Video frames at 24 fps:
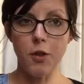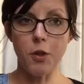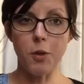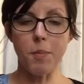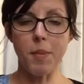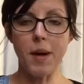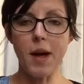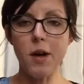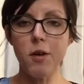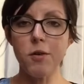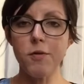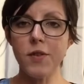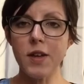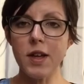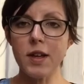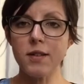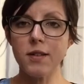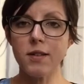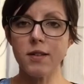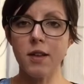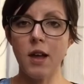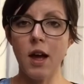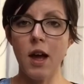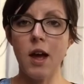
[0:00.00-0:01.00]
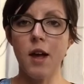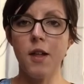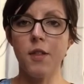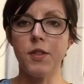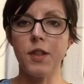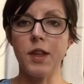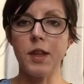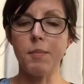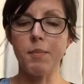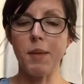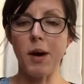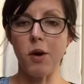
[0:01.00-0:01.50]
the pelvis,
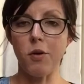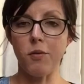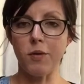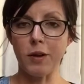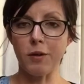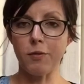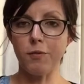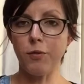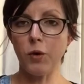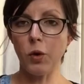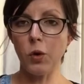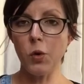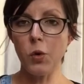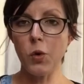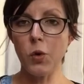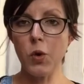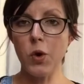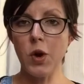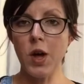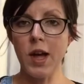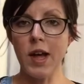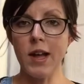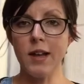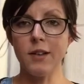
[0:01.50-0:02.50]
the pelvic floor.